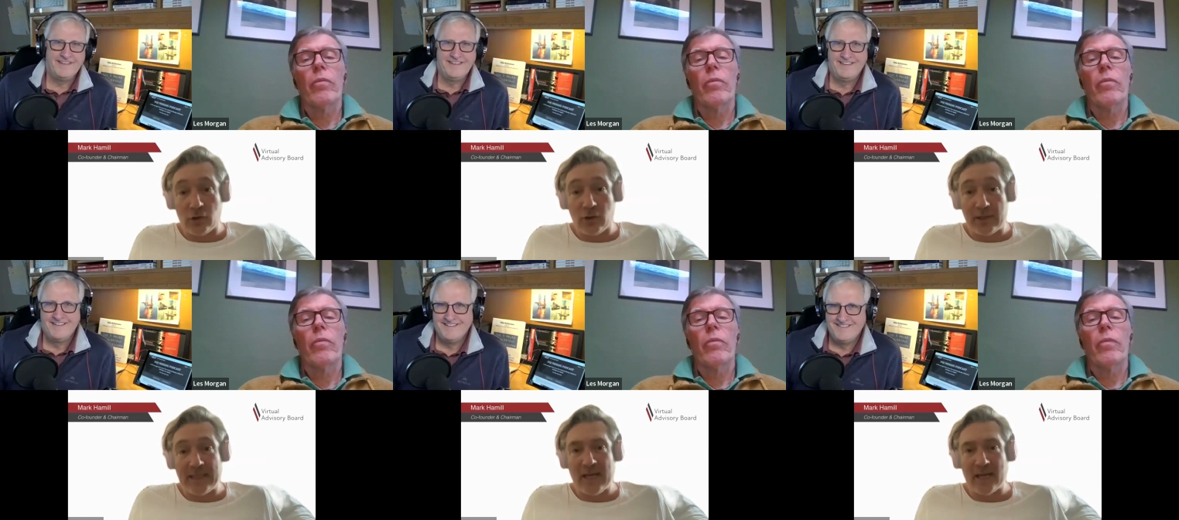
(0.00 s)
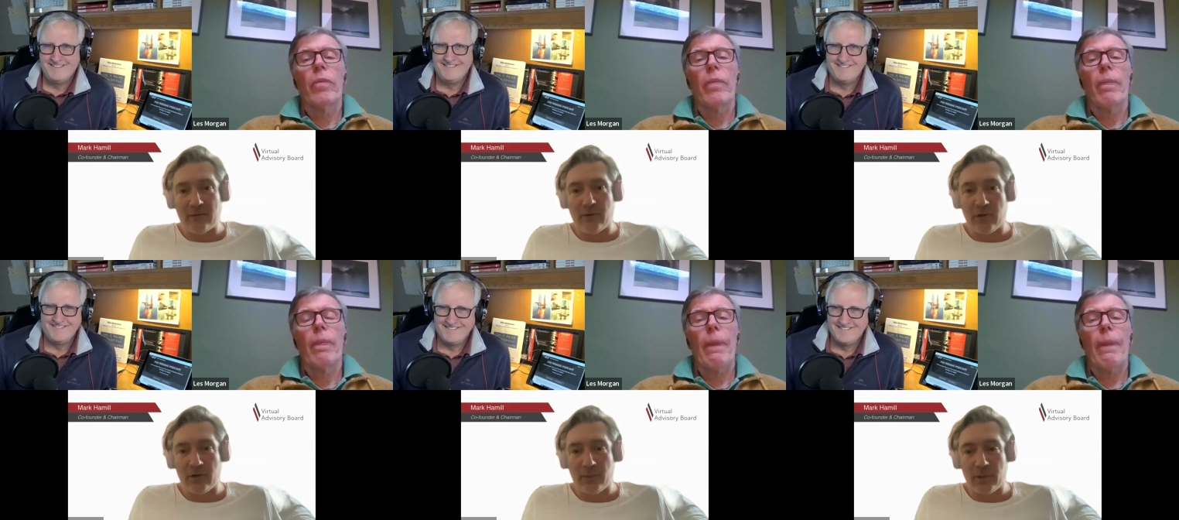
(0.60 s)
Speaker 1: so you can get
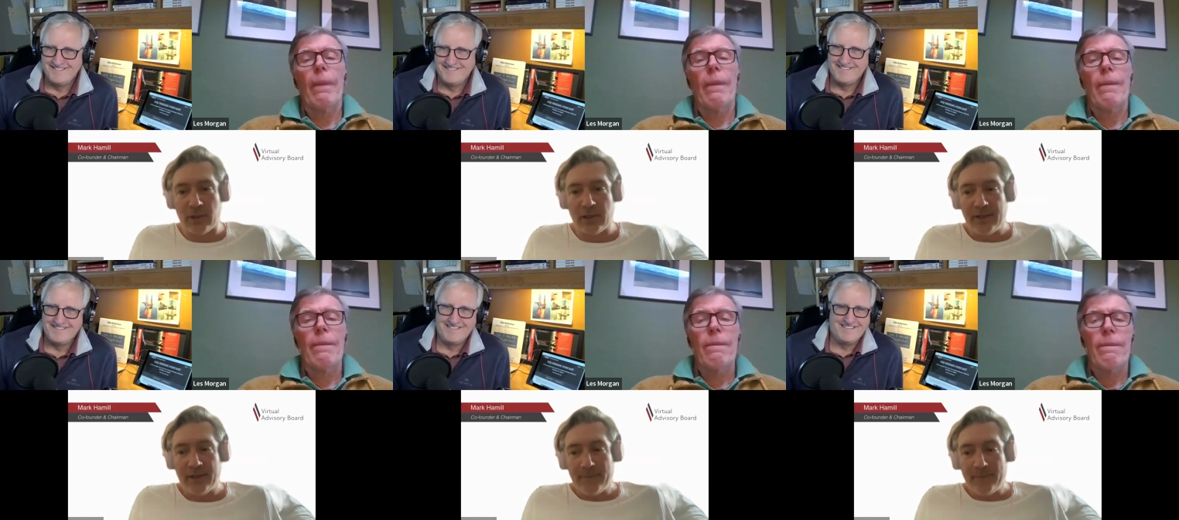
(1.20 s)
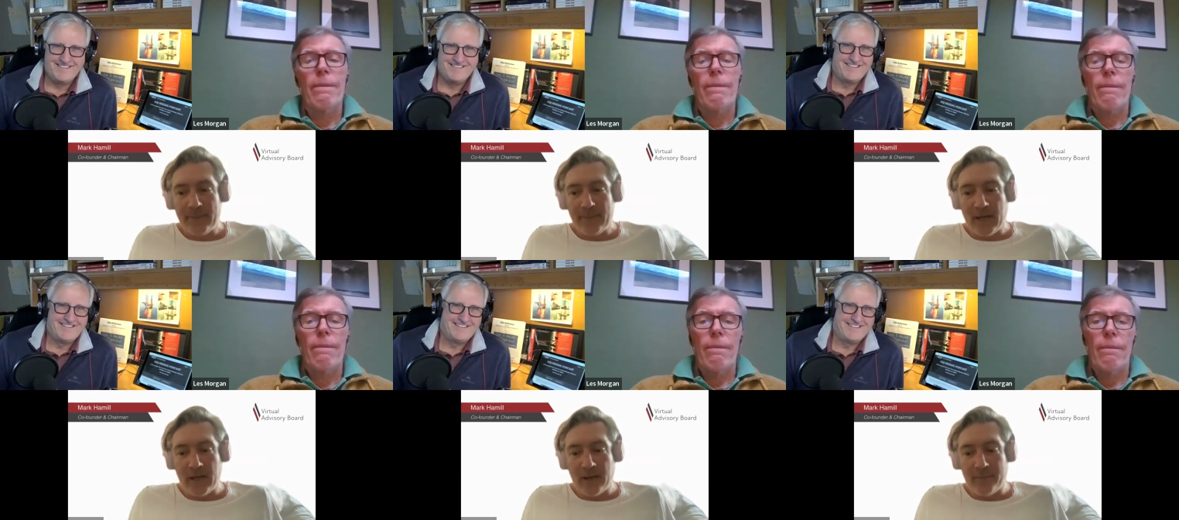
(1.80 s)
vulnerable
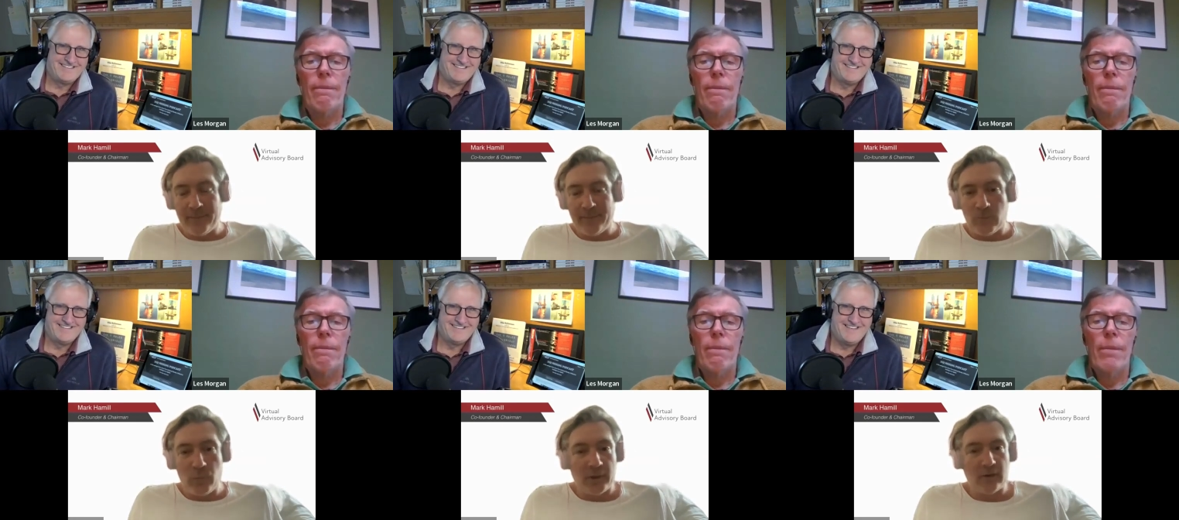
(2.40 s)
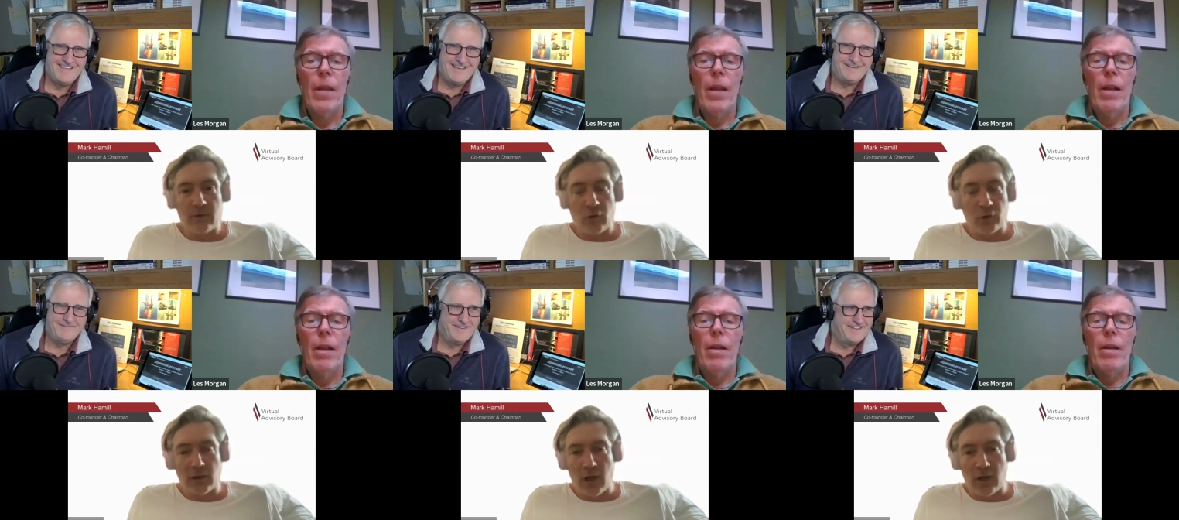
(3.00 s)
um,
Speaker 2: with
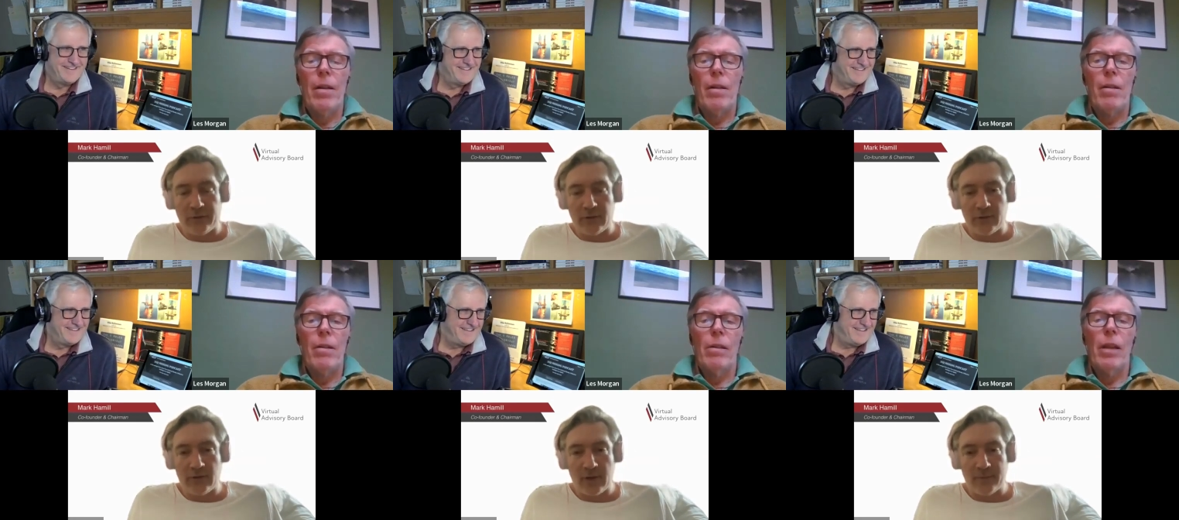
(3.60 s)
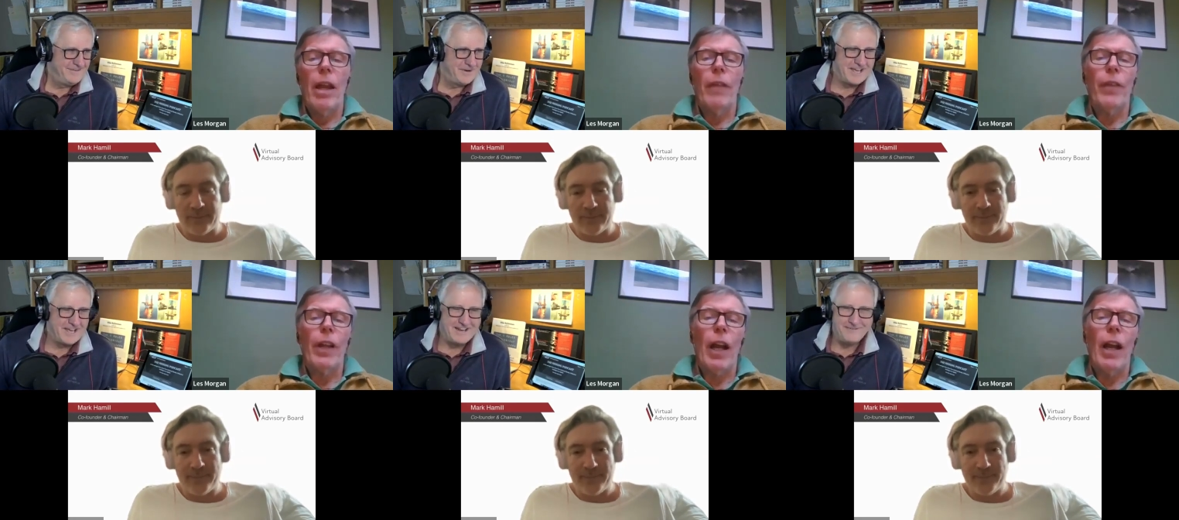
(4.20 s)
total confidence. Yeah. And what
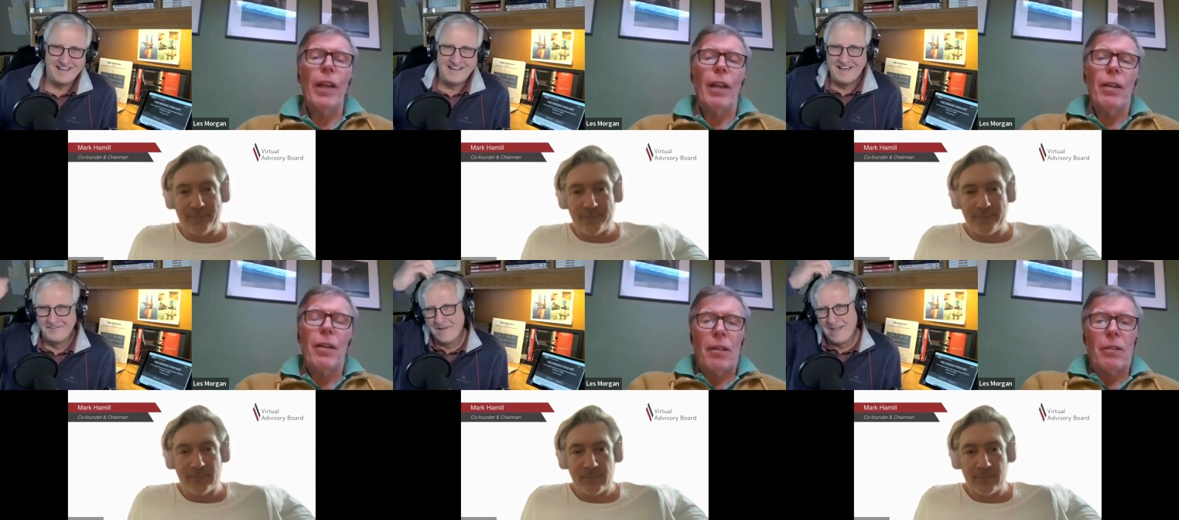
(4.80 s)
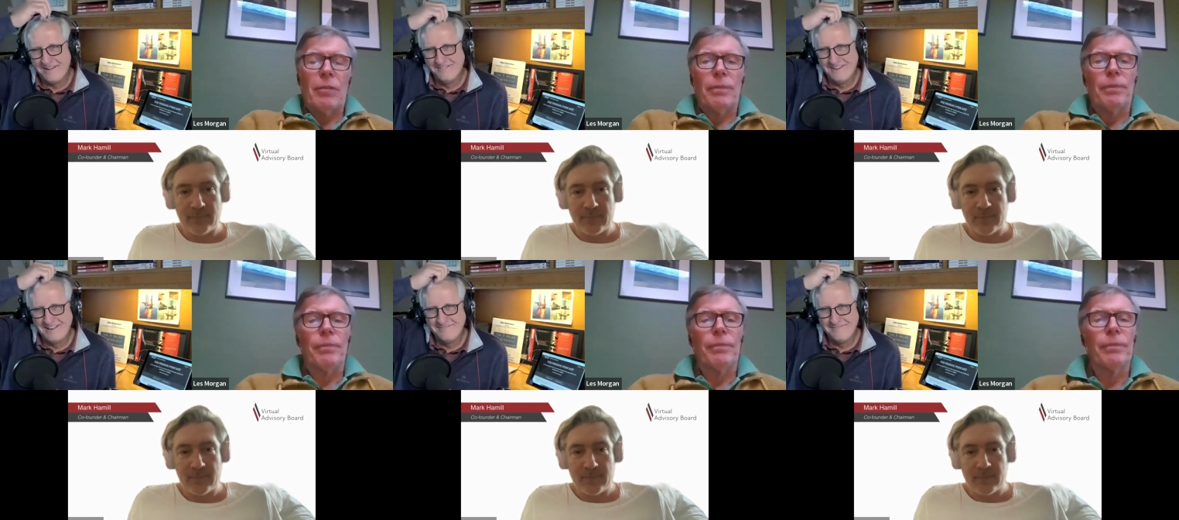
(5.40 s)
I what I love about
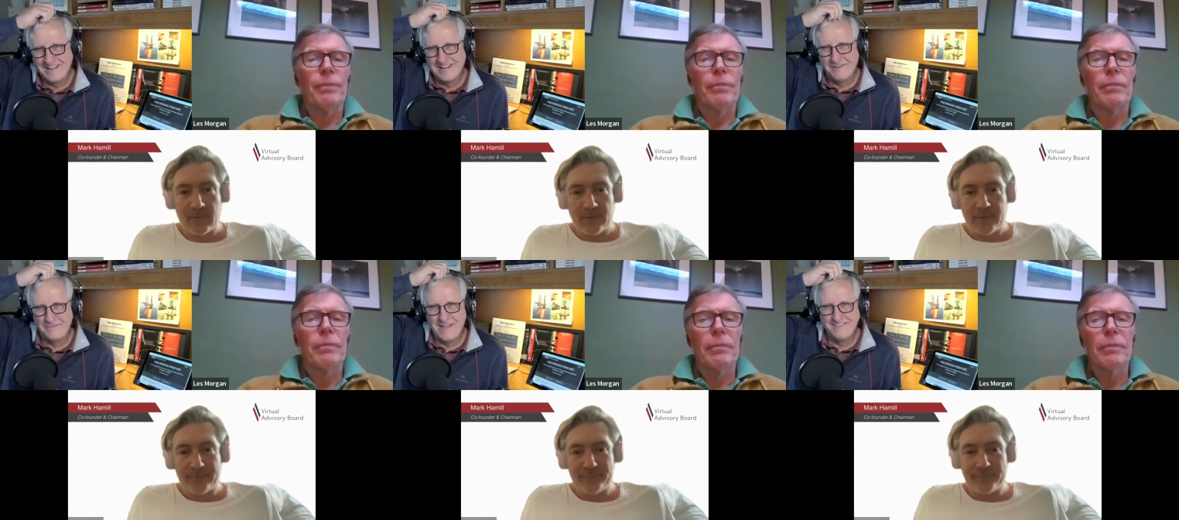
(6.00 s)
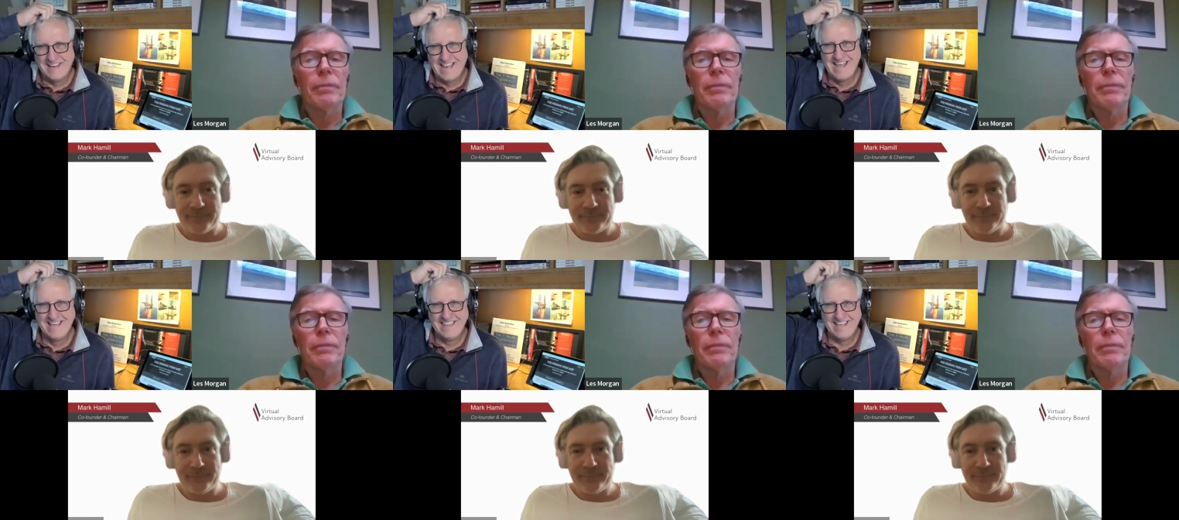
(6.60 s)
what I love about the,
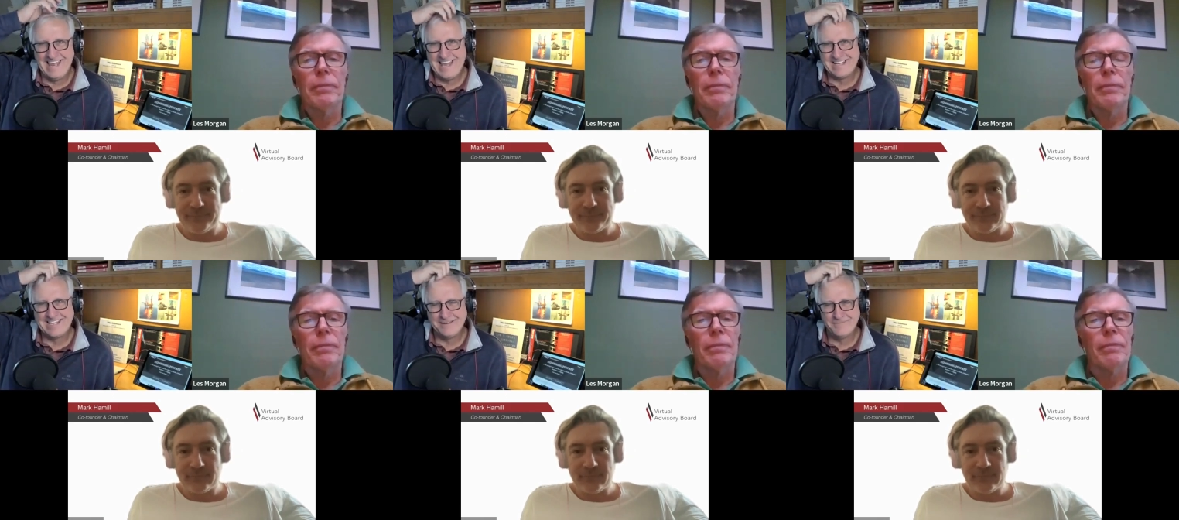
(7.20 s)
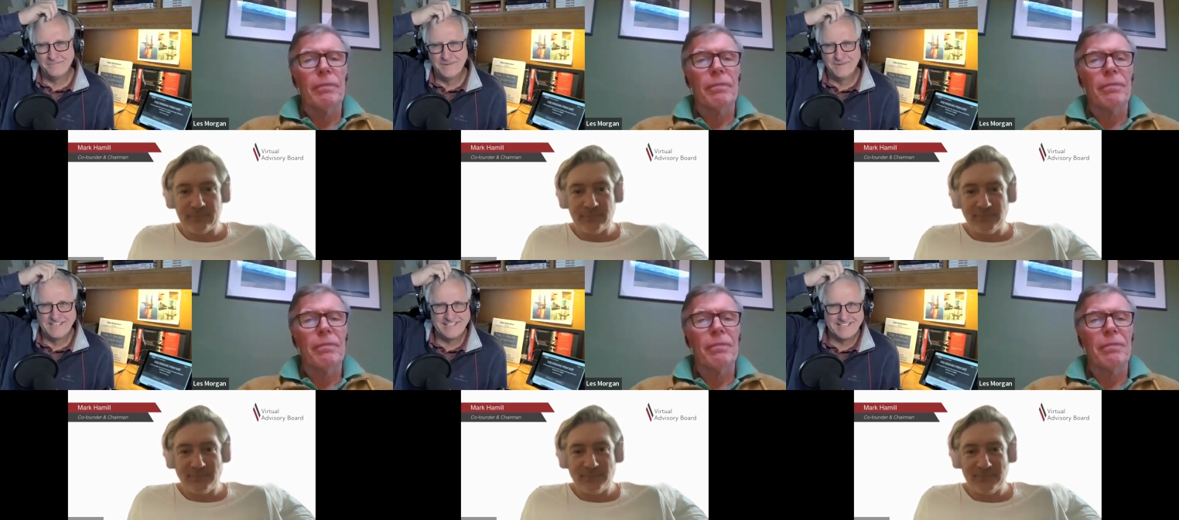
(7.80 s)
the last couple of
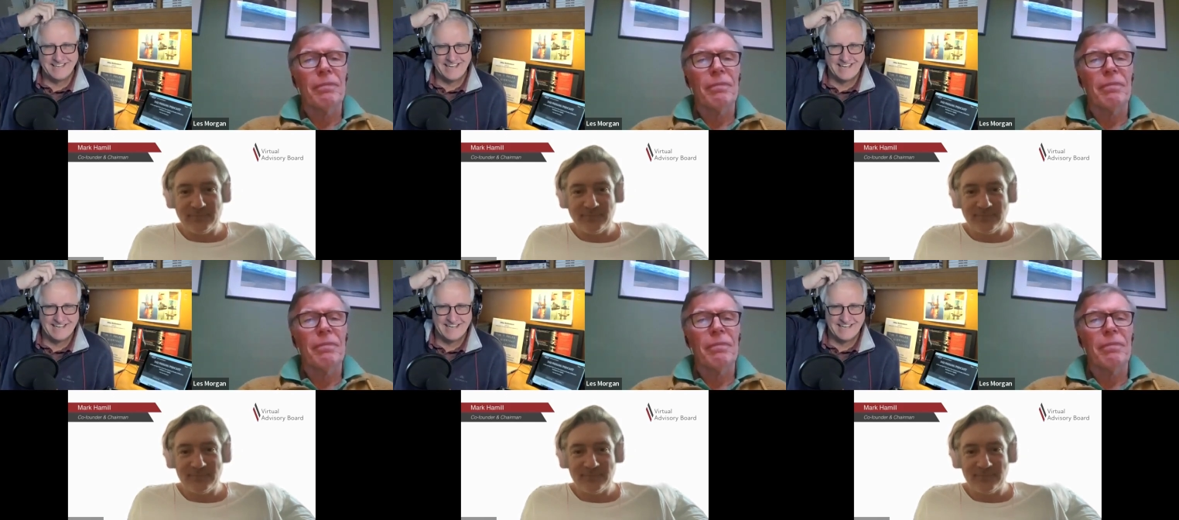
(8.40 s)
minutes, uh,